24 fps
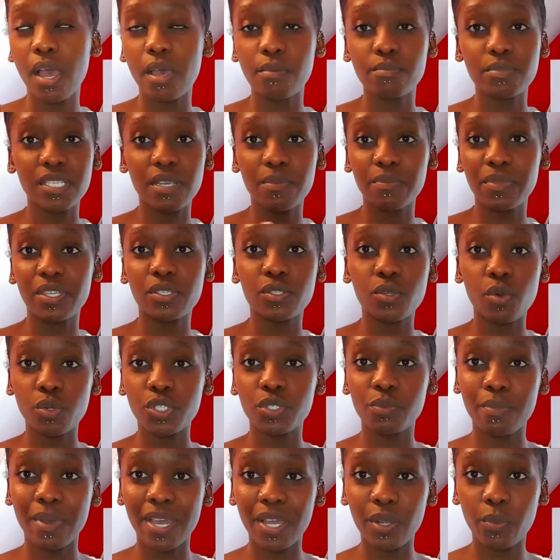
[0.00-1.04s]
something's holding
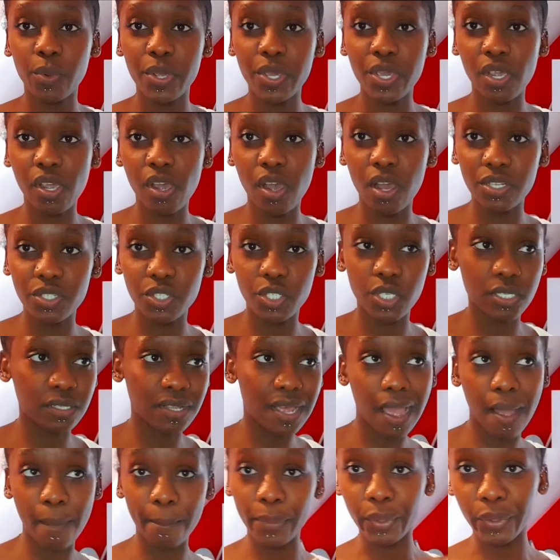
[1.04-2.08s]
you back where you can't just
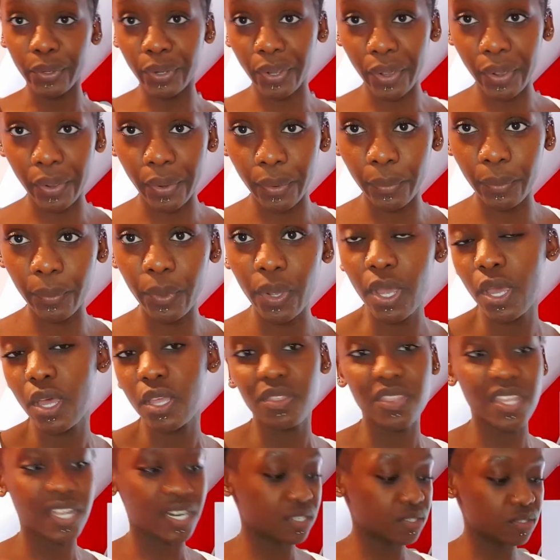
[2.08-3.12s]
up and go,
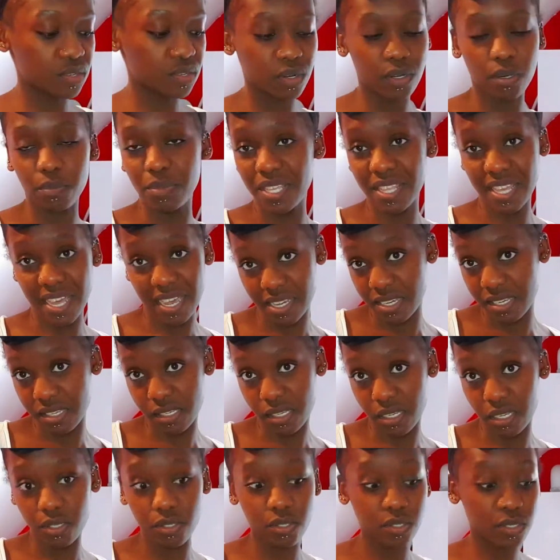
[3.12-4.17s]
then it's not going to be that
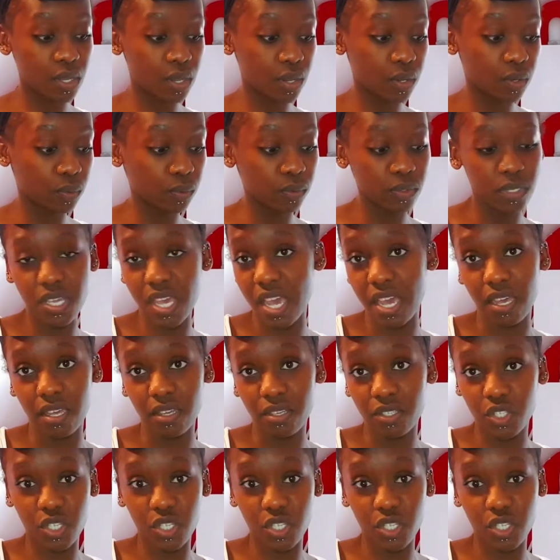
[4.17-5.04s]
easy. So yeah,